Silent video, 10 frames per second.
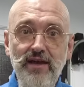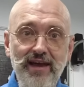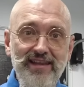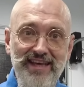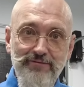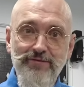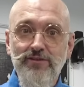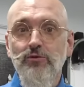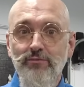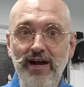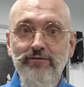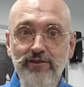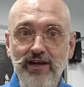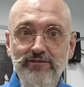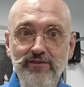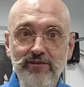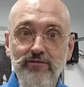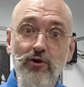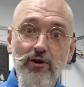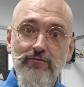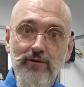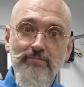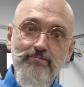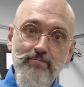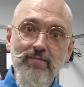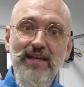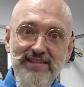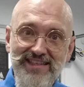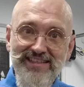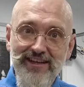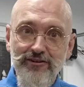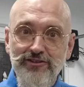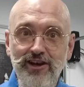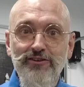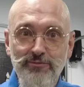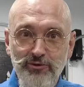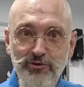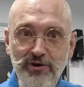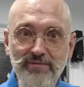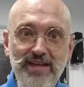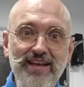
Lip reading: And that fits with my philosophy of going from detailer to entrepreneur.